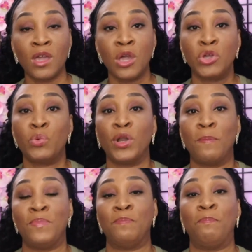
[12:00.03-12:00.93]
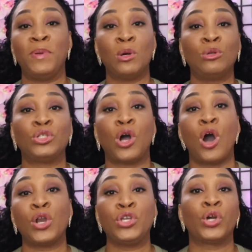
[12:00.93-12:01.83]
You want to build
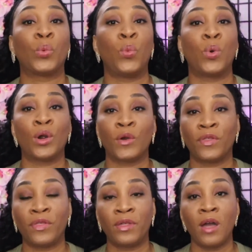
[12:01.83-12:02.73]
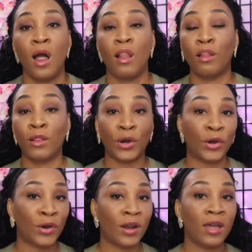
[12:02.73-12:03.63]
on your worth.
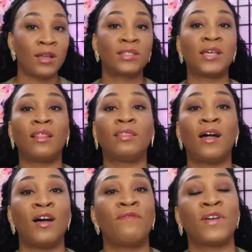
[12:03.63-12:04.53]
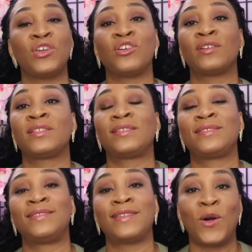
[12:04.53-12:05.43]
Learn to love
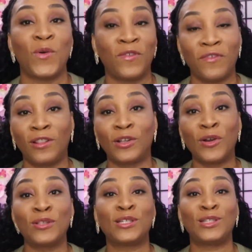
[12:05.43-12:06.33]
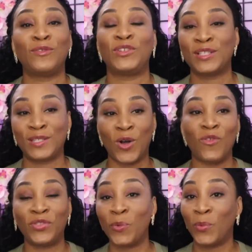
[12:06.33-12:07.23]
yourself. Learn to love
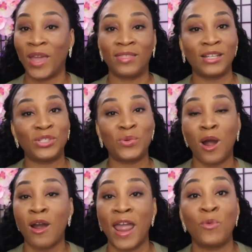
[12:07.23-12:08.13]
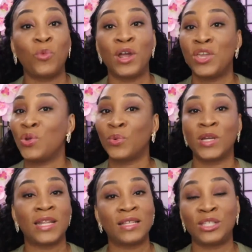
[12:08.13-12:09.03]
yourself the way that you are and what
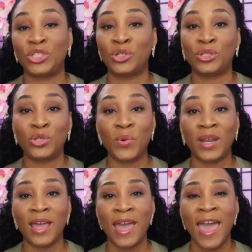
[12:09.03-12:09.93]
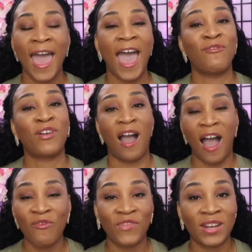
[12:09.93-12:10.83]
it is that you're doing. Have
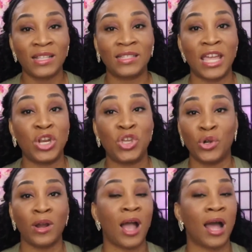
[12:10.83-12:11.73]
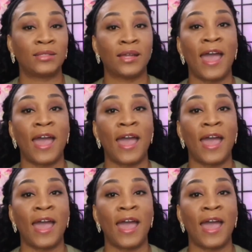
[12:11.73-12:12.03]
confidence in your content.